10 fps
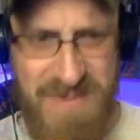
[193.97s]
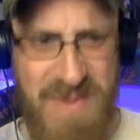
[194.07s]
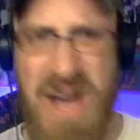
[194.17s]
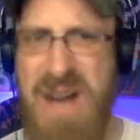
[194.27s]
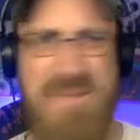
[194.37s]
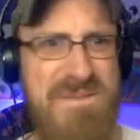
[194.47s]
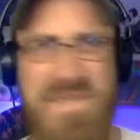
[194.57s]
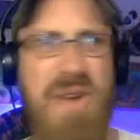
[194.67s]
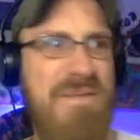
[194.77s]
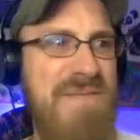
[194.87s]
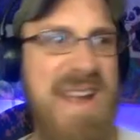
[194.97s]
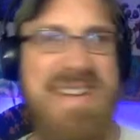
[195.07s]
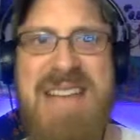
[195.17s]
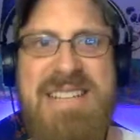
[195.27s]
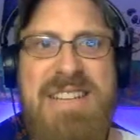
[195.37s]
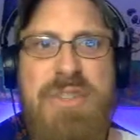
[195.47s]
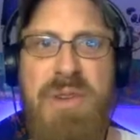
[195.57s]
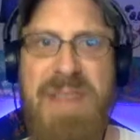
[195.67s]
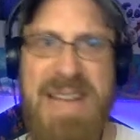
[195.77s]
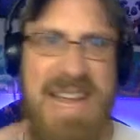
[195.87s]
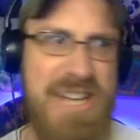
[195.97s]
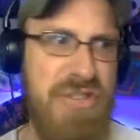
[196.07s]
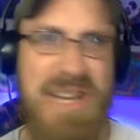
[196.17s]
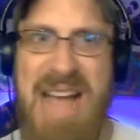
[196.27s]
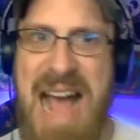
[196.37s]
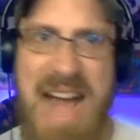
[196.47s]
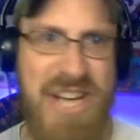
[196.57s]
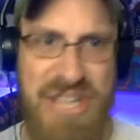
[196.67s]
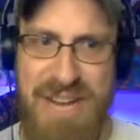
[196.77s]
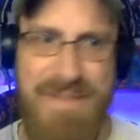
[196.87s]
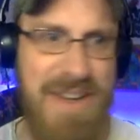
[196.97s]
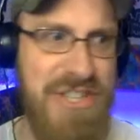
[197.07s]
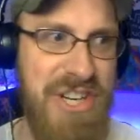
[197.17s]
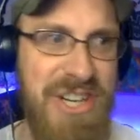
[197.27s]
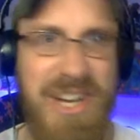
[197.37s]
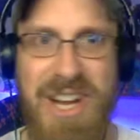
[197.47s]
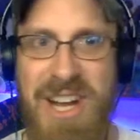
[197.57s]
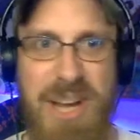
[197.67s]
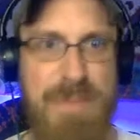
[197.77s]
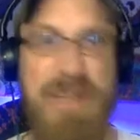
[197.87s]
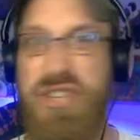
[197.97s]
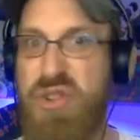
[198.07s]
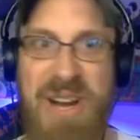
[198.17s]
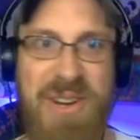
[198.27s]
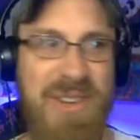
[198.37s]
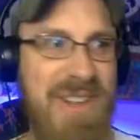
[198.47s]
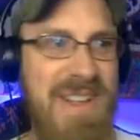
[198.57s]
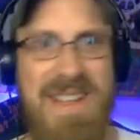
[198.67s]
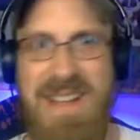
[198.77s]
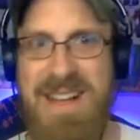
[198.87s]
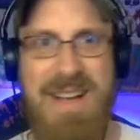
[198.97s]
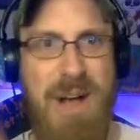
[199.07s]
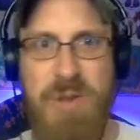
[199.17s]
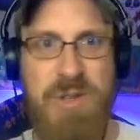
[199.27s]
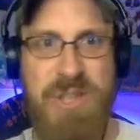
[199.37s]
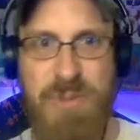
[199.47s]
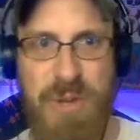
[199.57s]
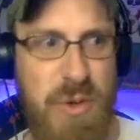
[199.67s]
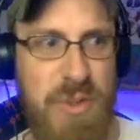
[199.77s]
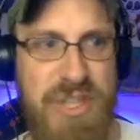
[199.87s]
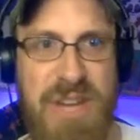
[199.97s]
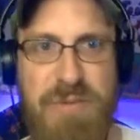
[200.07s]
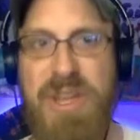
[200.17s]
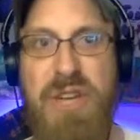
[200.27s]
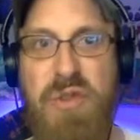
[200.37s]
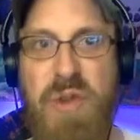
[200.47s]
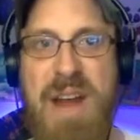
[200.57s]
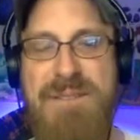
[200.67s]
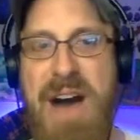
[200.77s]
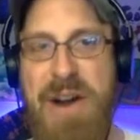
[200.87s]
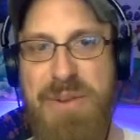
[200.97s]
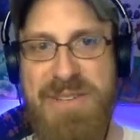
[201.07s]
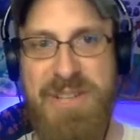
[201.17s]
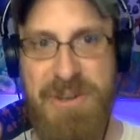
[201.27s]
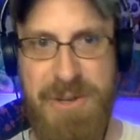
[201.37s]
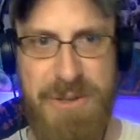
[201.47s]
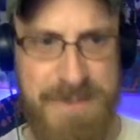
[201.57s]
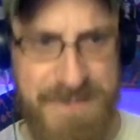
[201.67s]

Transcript: Fantastic. The story of like intrigue, action, adventure, betrayal, all sorts of really cool stuff, really great fodder material.